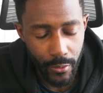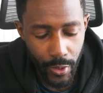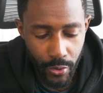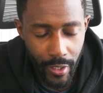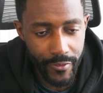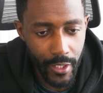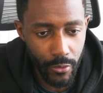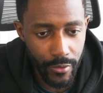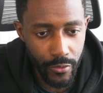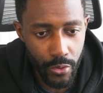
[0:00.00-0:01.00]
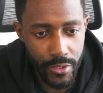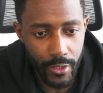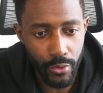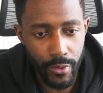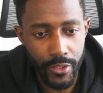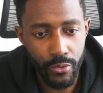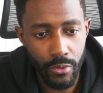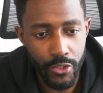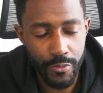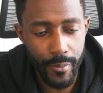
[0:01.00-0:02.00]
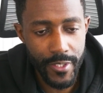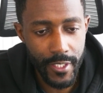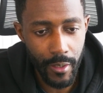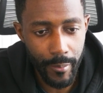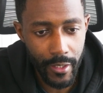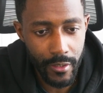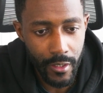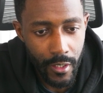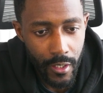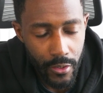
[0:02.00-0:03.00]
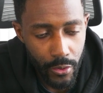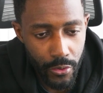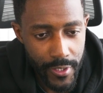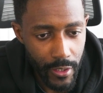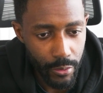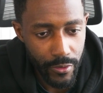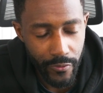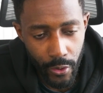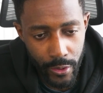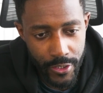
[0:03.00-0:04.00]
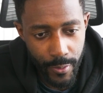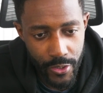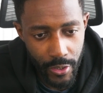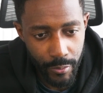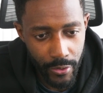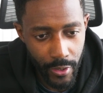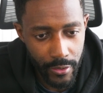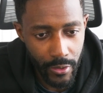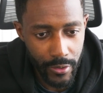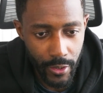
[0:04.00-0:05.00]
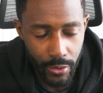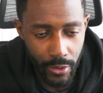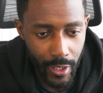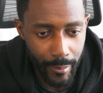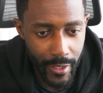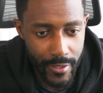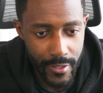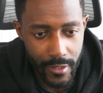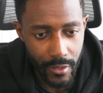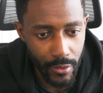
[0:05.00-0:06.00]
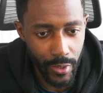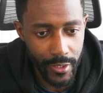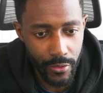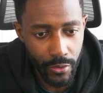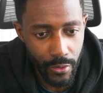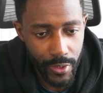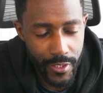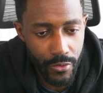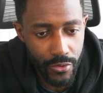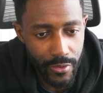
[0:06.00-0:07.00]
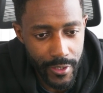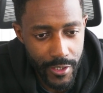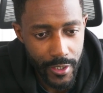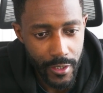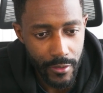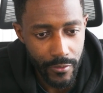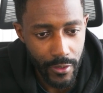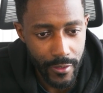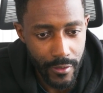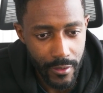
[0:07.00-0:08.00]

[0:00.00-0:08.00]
When you have 10 reviews and you're ready to launch PPC campaign, do you start with only sponsored product, only auto campaigns? What is your strategy for that?